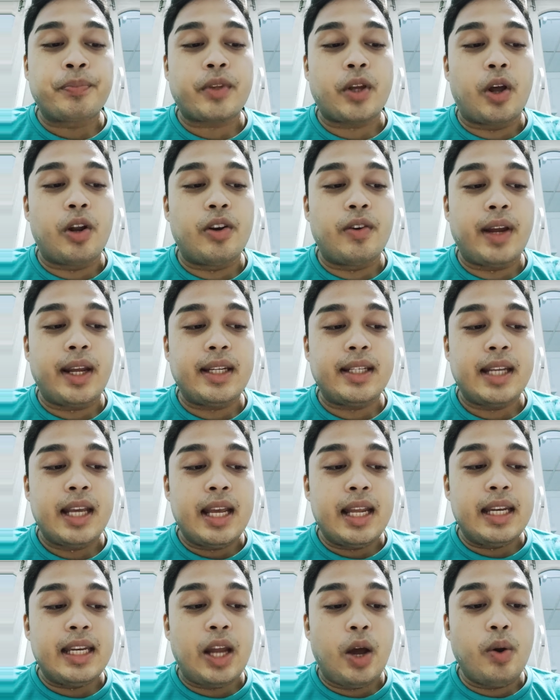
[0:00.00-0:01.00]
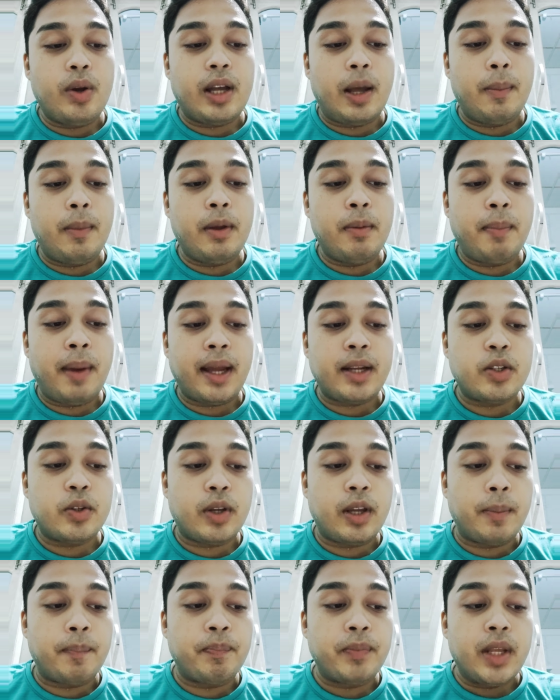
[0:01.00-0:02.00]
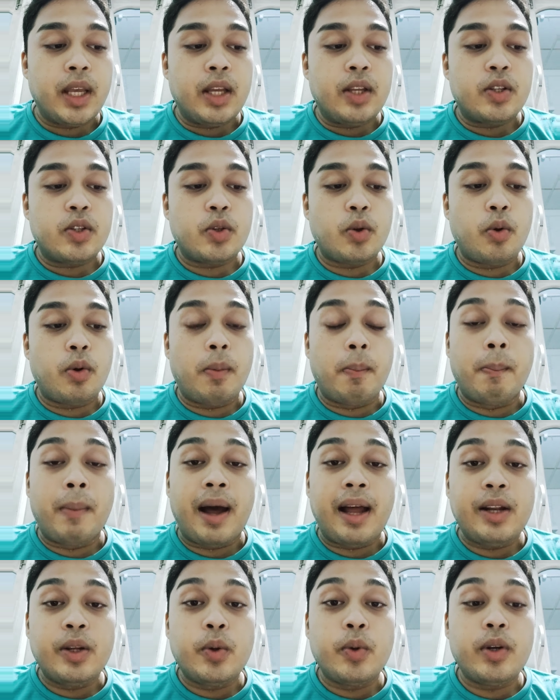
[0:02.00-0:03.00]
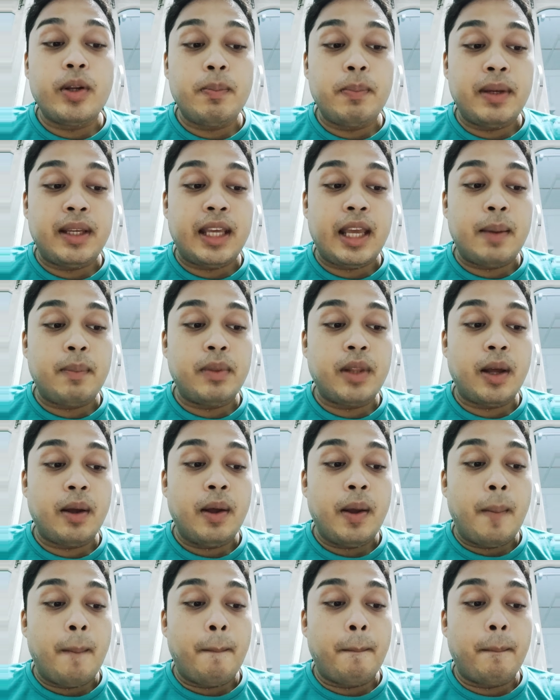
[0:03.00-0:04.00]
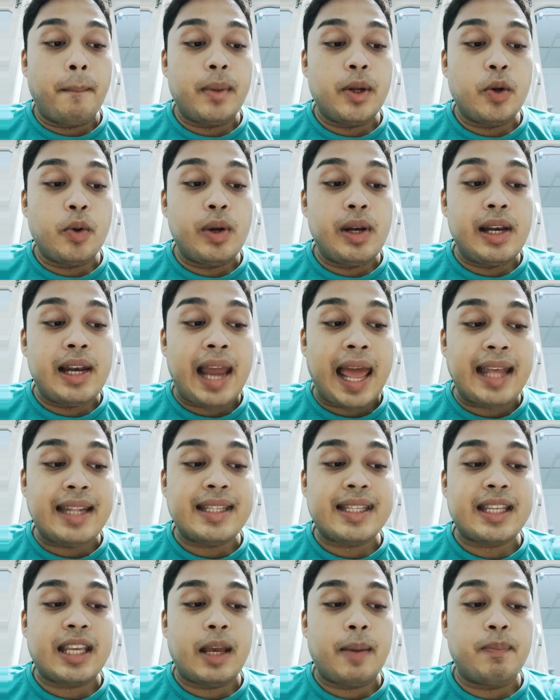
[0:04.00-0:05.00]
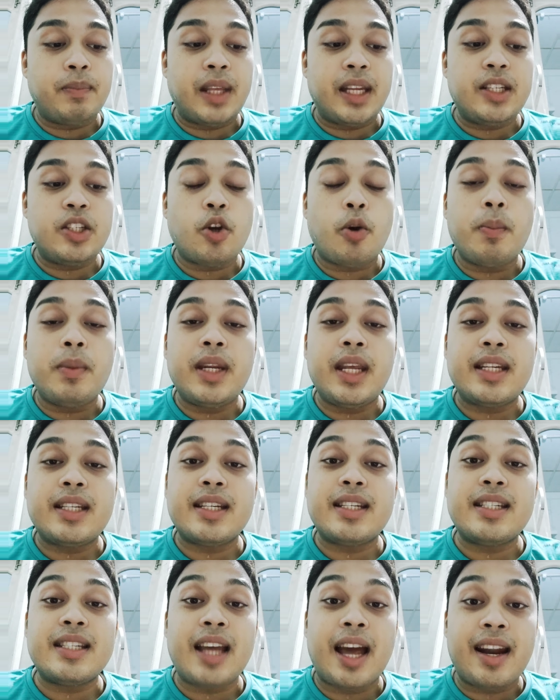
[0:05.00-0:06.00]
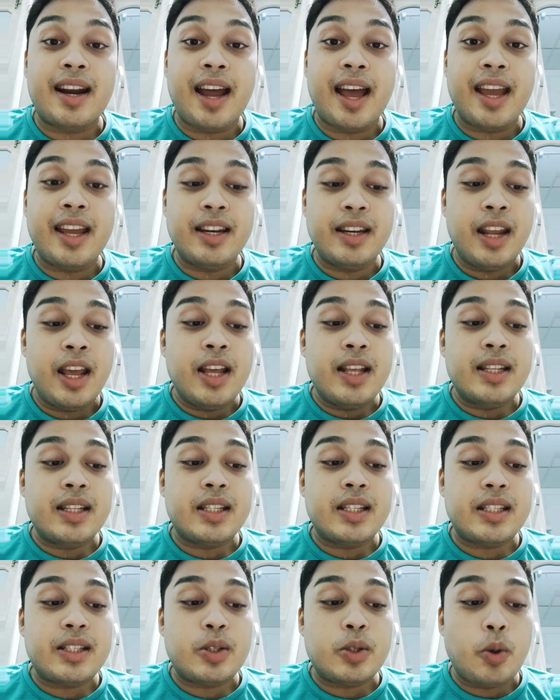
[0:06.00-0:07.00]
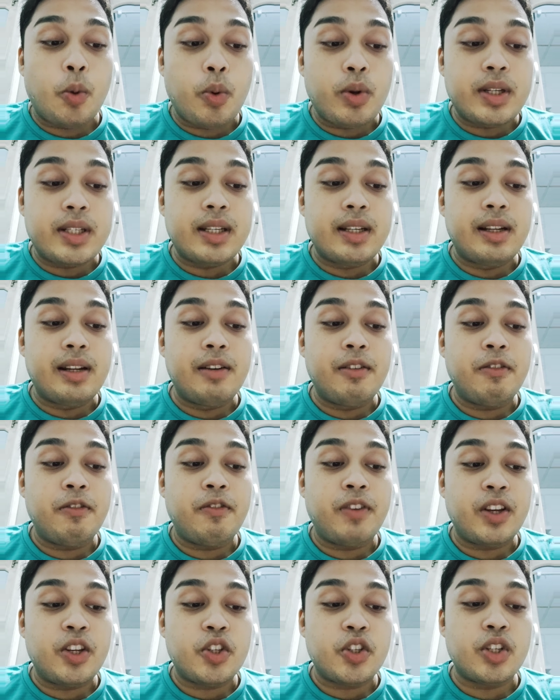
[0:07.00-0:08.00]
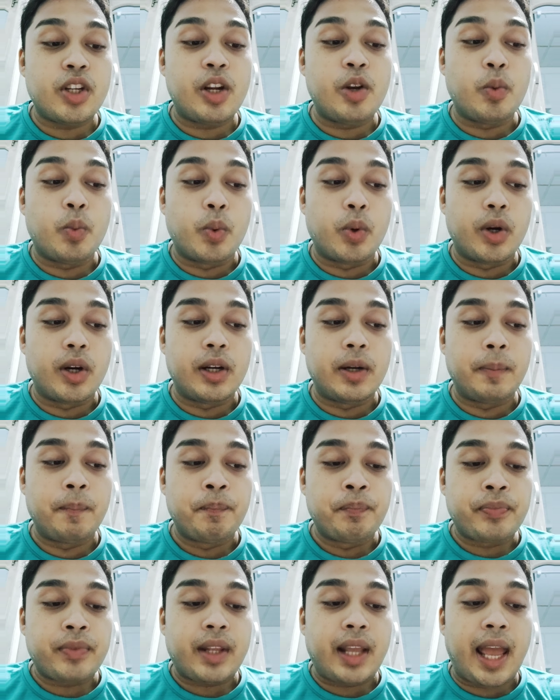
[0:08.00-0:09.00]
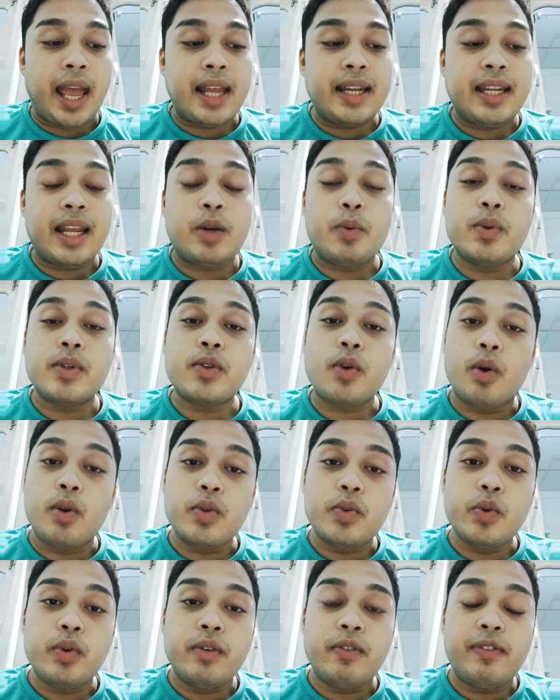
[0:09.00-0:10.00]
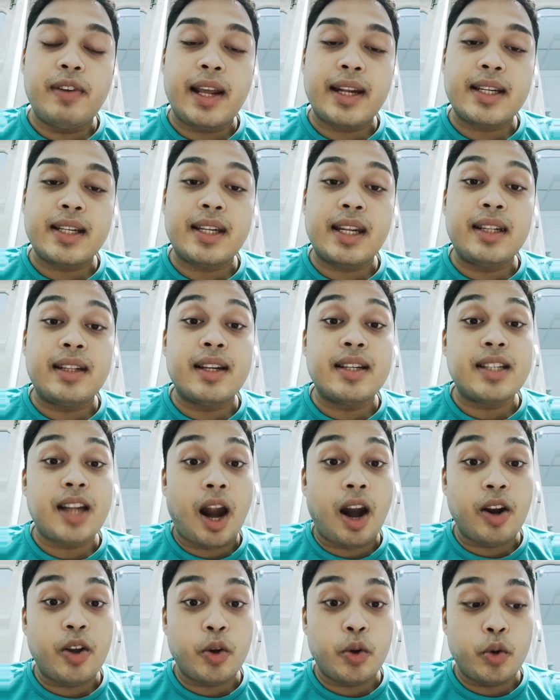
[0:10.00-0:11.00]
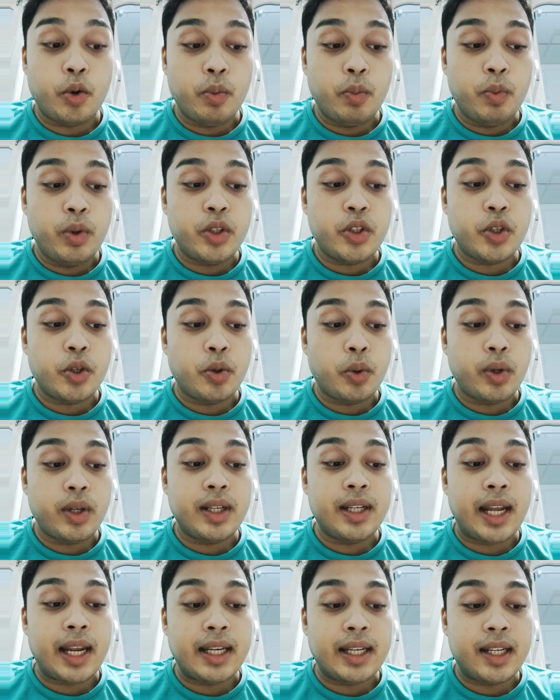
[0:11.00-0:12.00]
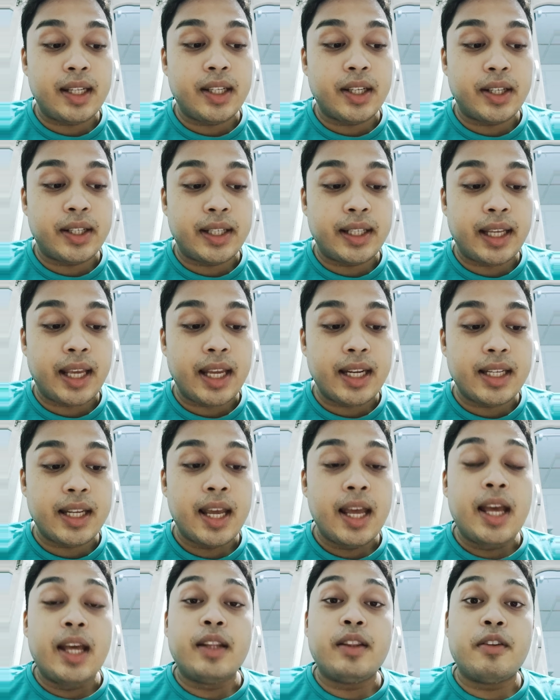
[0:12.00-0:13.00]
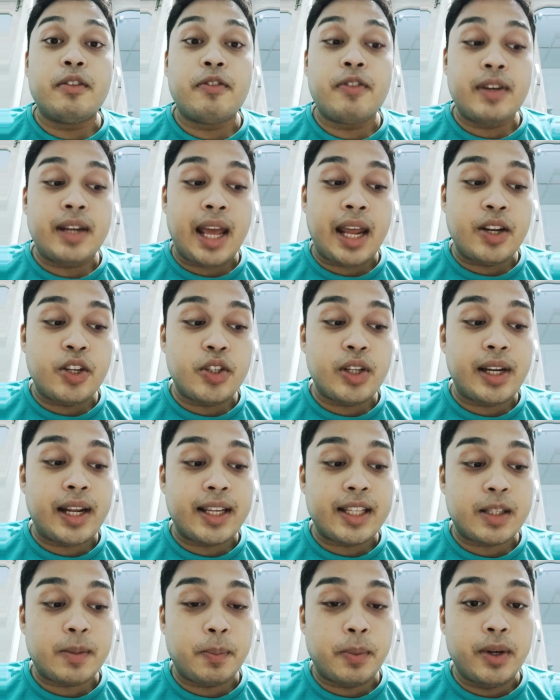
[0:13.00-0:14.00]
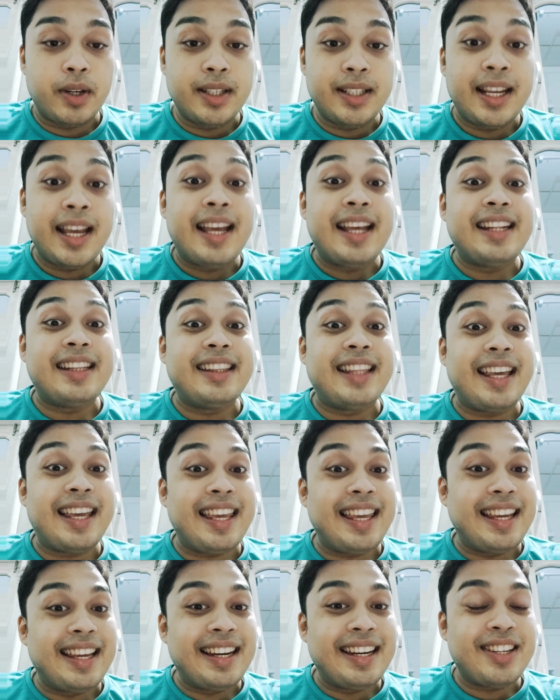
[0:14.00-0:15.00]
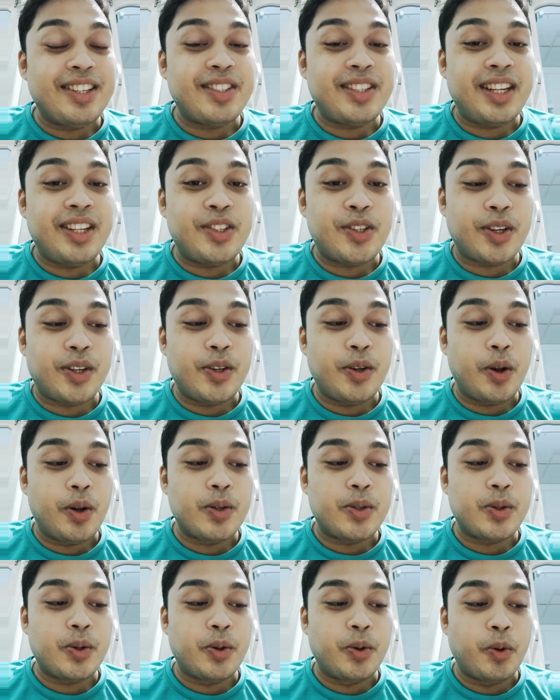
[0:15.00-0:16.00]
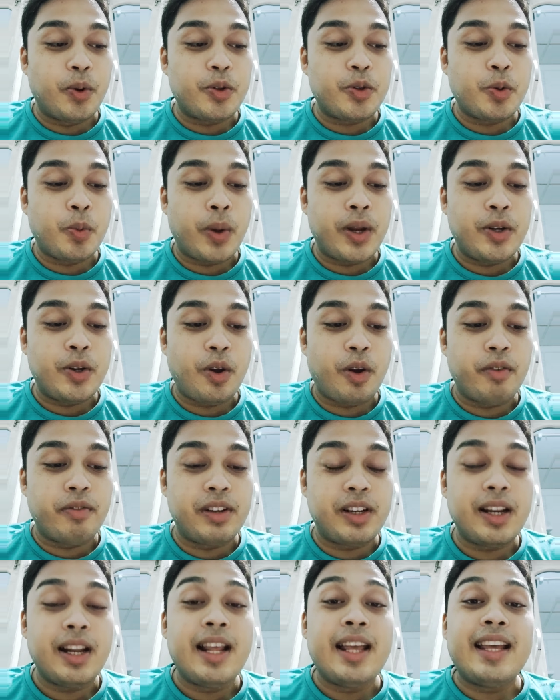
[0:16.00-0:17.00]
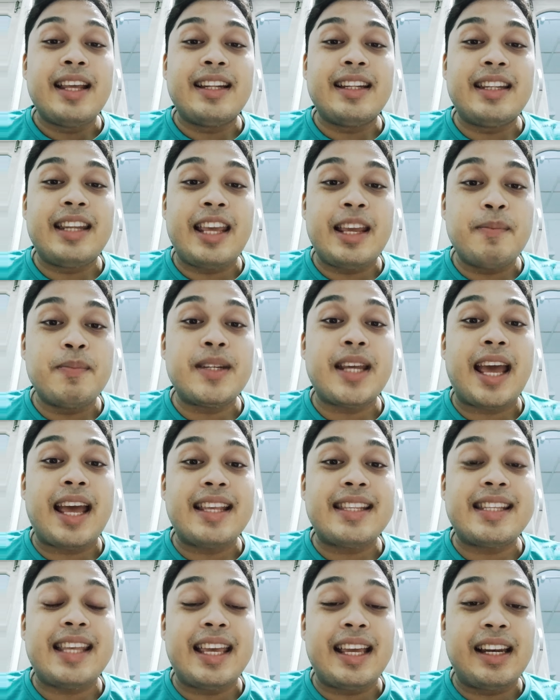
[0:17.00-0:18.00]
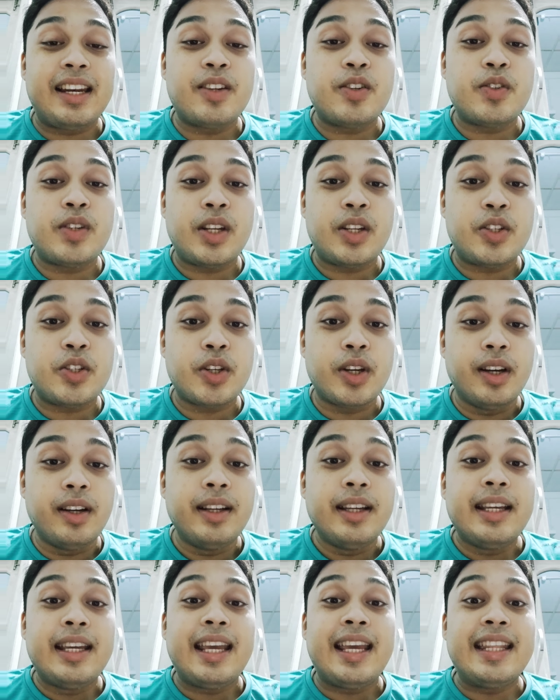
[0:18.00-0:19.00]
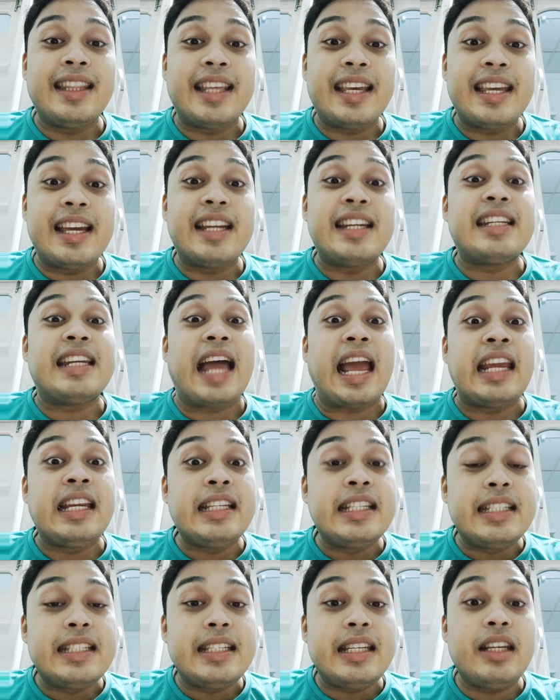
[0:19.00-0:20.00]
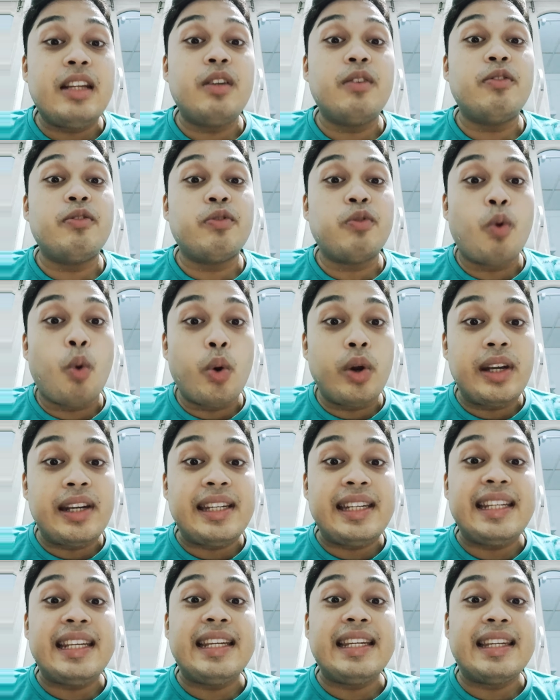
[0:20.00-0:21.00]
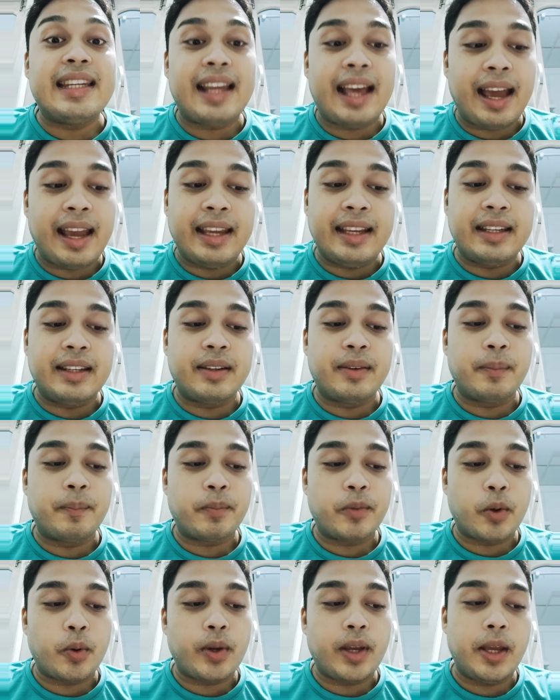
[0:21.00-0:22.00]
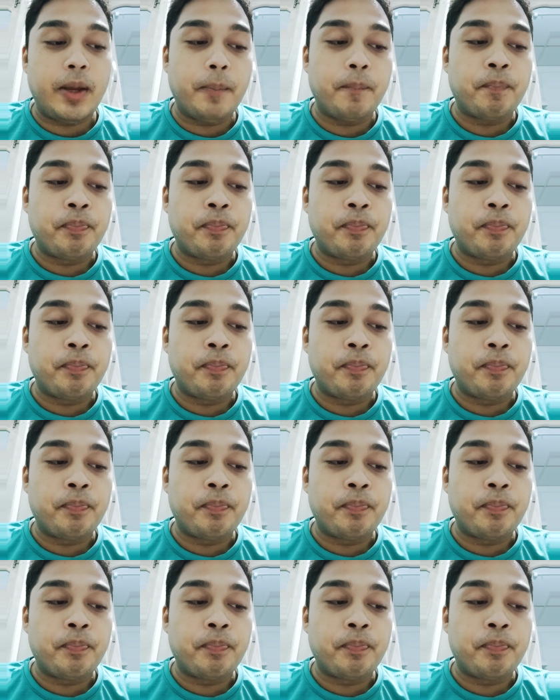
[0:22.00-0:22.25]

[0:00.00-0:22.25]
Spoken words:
Alright, now coming back to him. So Malgudi became the, landscape that dominated Narayan's total fictional world. And that was also reflected in The Dark Room, which he wrote in 1938. The Financial Expert, The English Teacher. He also wrote one novel named as English Teacher in the year 1949. Okay.